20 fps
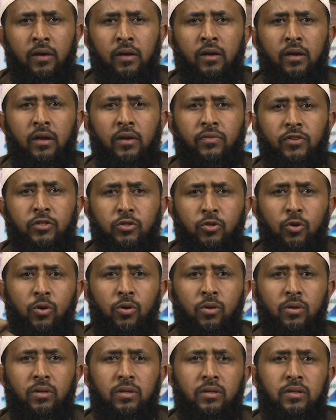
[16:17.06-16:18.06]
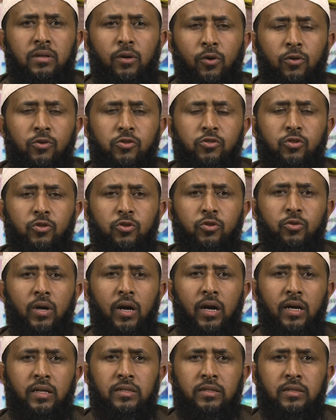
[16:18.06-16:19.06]
If at all also you
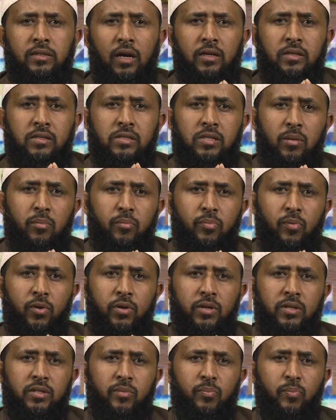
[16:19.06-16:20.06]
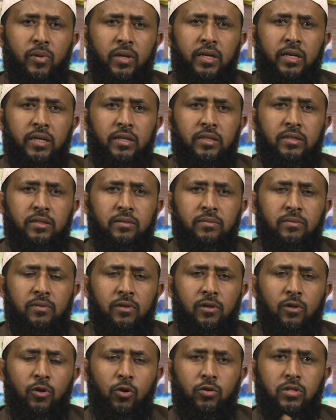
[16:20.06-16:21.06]
had at some point played
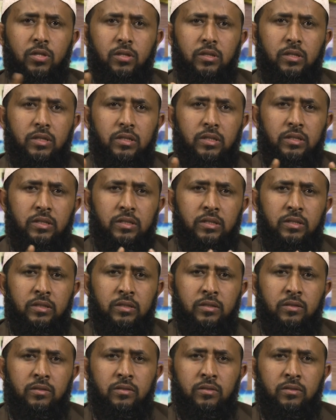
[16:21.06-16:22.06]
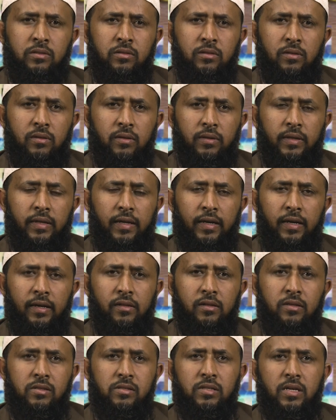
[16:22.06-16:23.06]
lottery, okay,
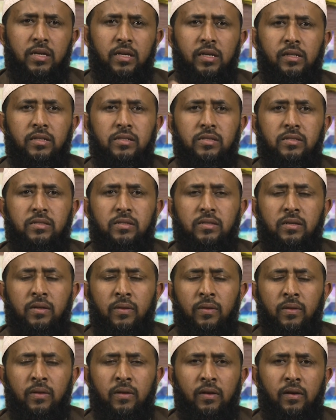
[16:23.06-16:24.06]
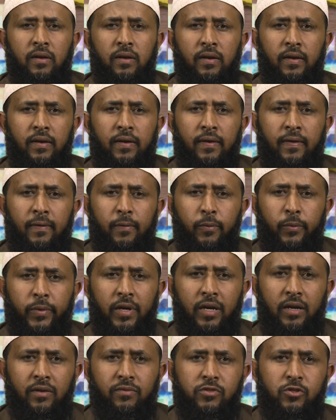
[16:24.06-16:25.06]
these days we
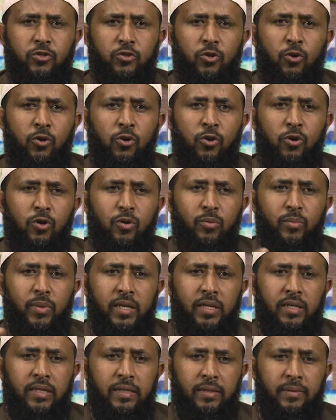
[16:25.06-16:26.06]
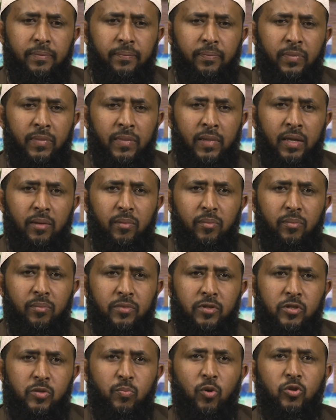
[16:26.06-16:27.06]
have so many
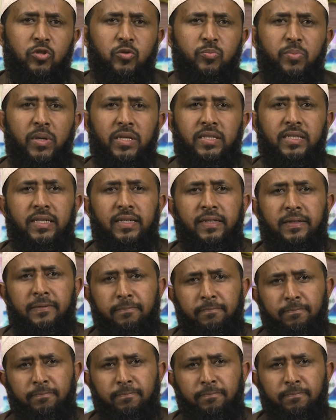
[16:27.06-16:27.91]
sports betting,